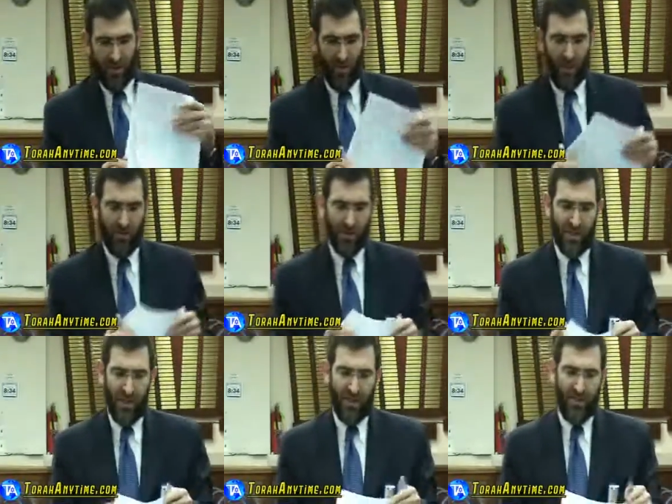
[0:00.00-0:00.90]
So we
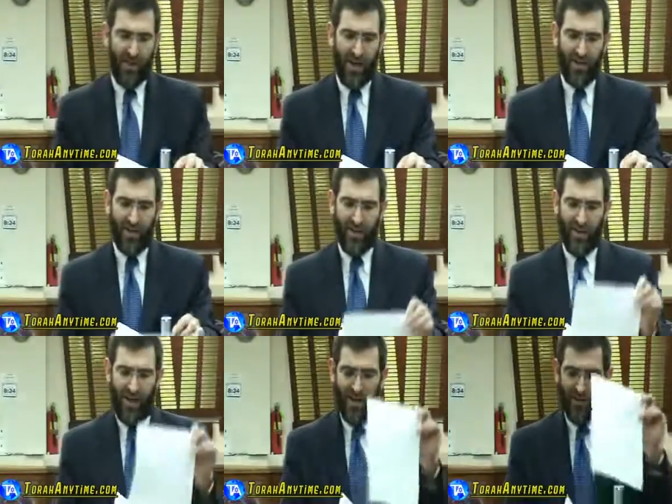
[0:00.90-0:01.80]
understand that
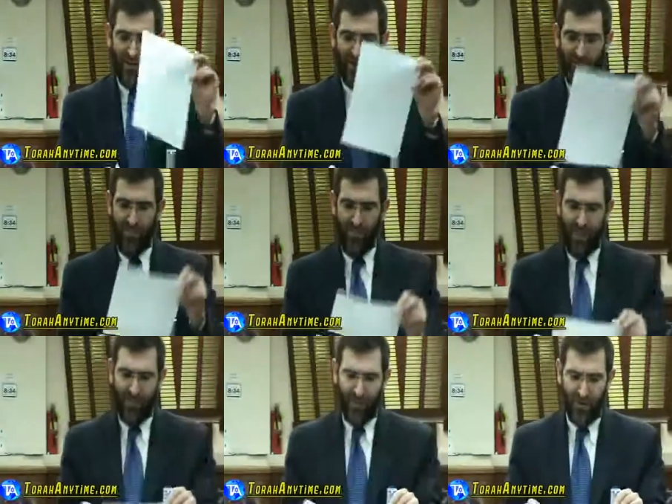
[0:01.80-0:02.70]
anger can
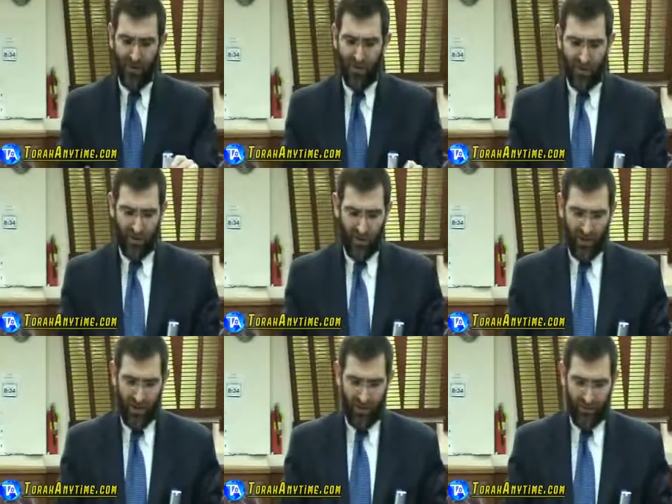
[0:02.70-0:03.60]
be a function
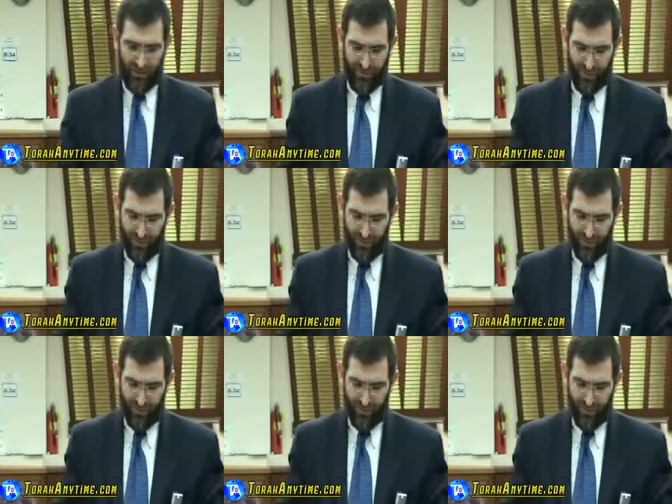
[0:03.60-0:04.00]
of